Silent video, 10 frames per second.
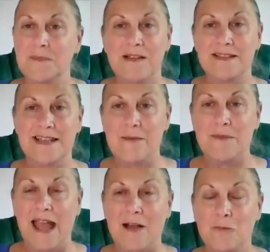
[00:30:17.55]
By the
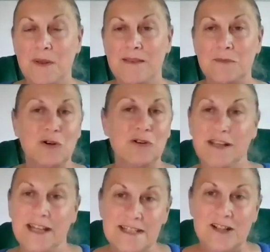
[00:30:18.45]
time you get up in the
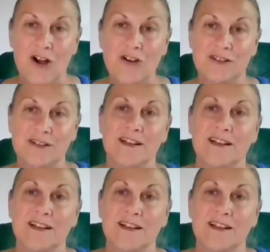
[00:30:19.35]
morning, it's gone.